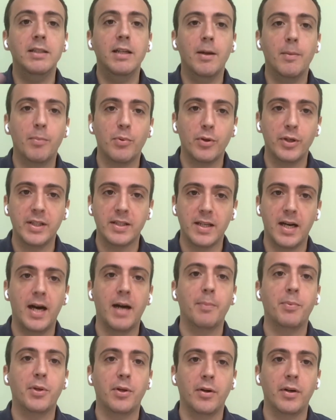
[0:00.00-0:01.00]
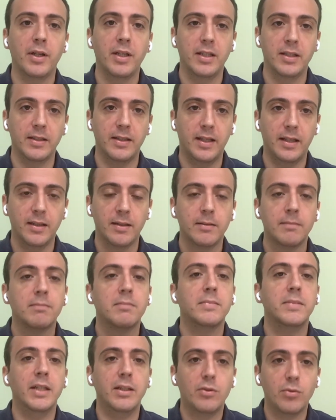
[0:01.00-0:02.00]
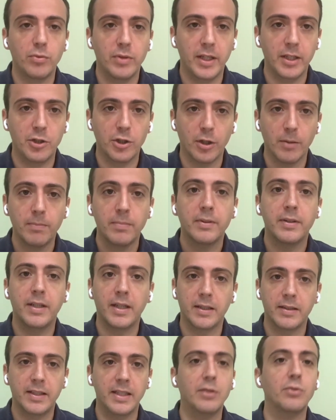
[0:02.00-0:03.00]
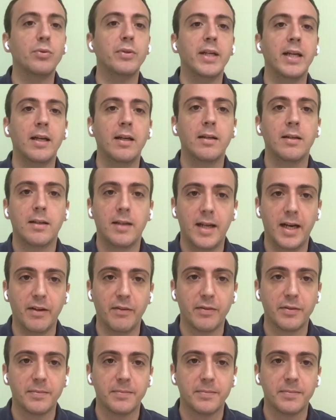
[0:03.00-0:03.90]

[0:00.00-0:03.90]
employees are happier in their day-to-day job, their day-to-day life.